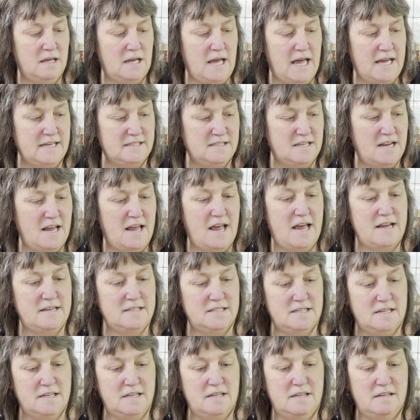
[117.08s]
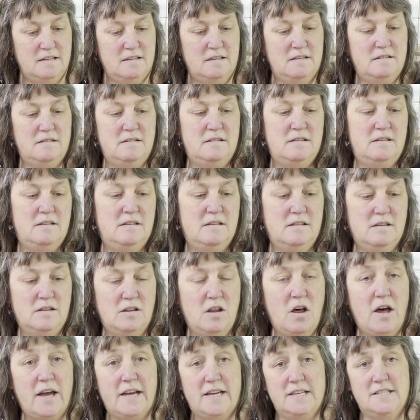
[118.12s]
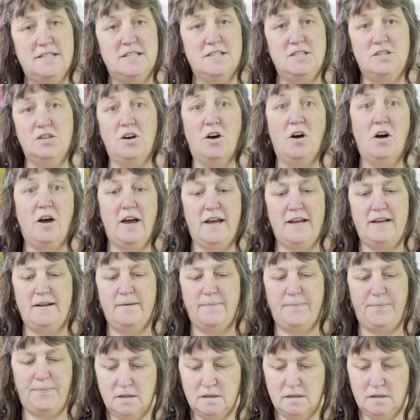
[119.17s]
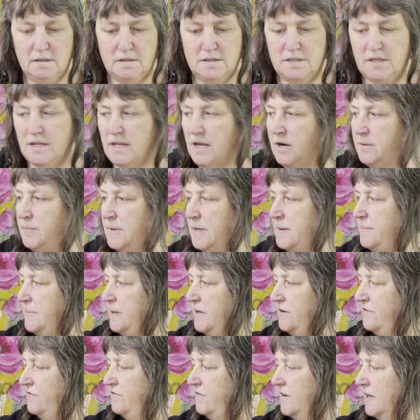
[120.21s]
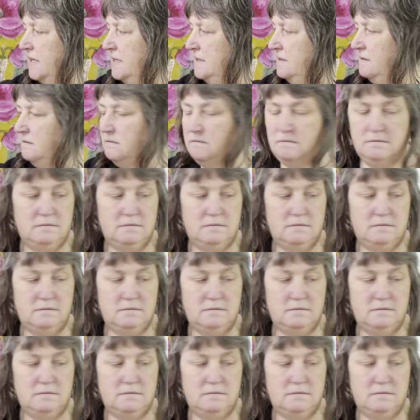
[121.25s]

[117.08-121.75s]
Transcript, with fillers: like it's a dye. So that'll be a bit of fun.